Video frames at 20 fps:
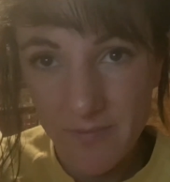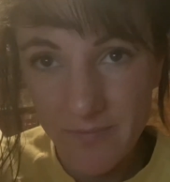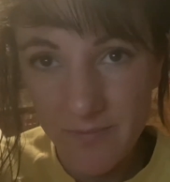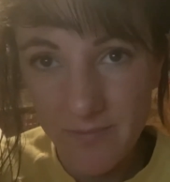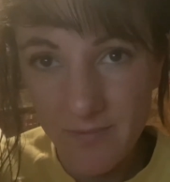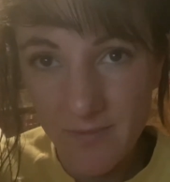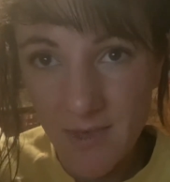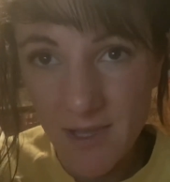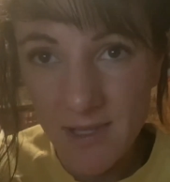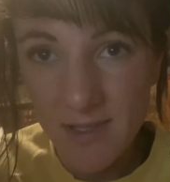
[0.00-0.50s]

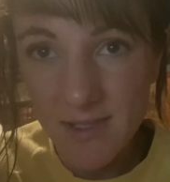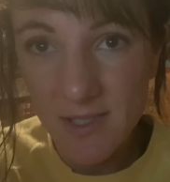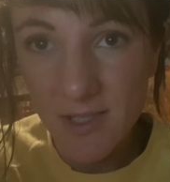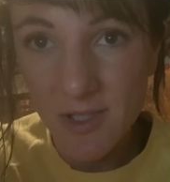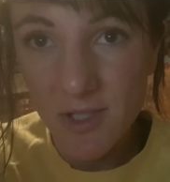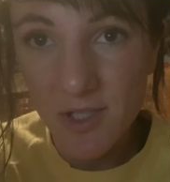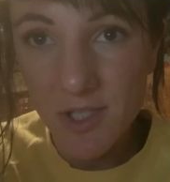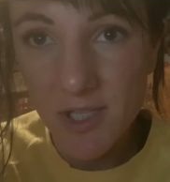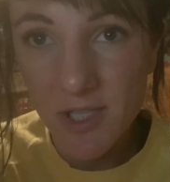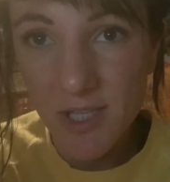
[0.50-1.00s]
until
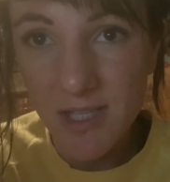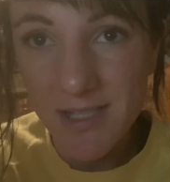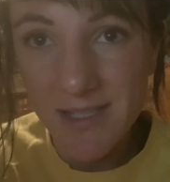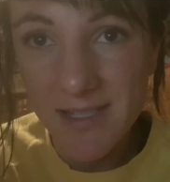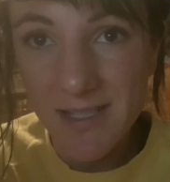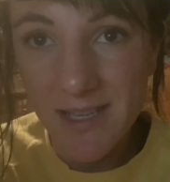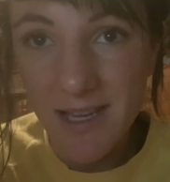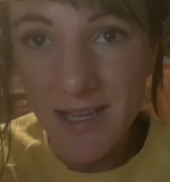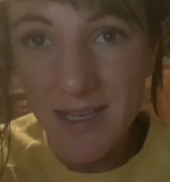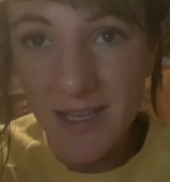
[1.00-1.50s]
she is
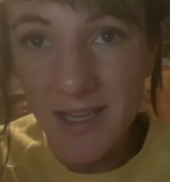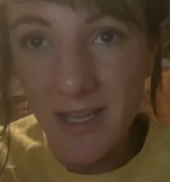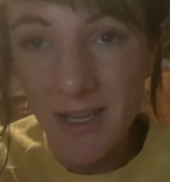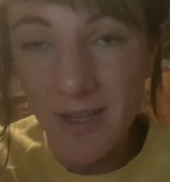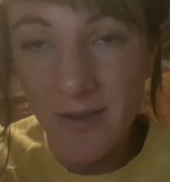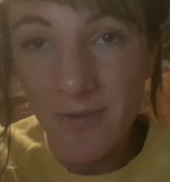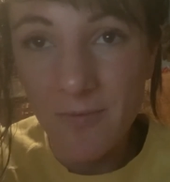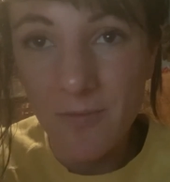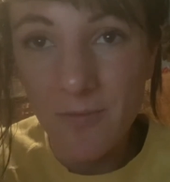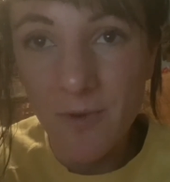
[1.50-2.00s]

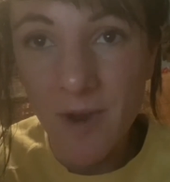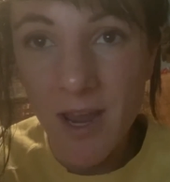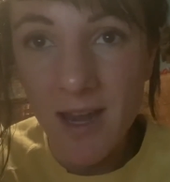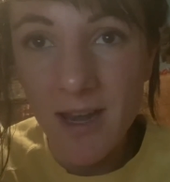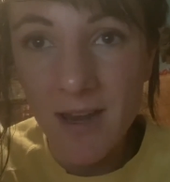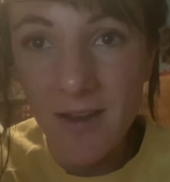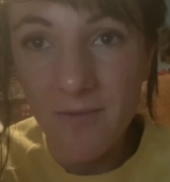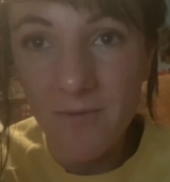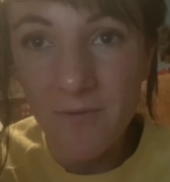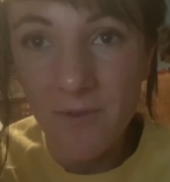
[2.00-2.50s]
standing right
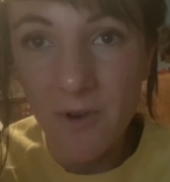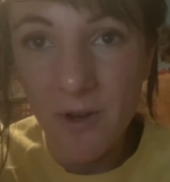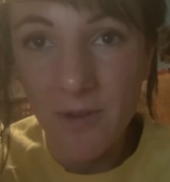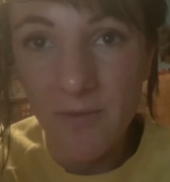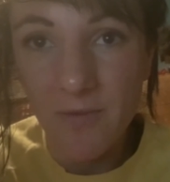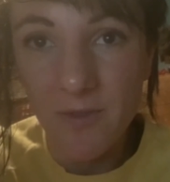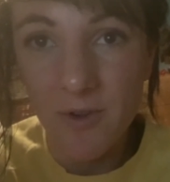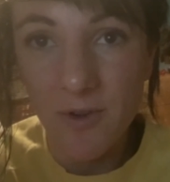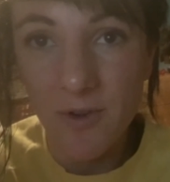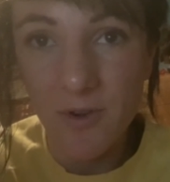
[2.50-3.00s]
in front
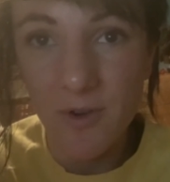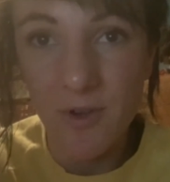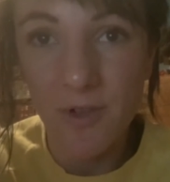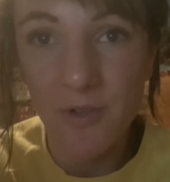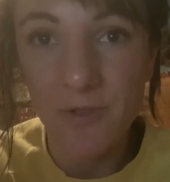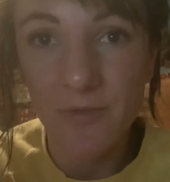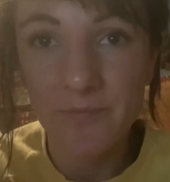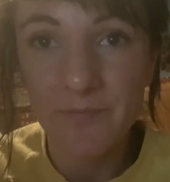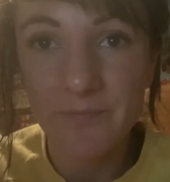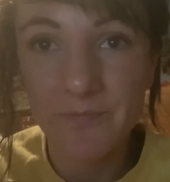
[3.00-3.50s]
of the
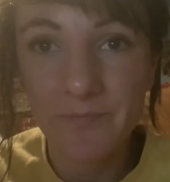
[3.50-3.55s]
girl.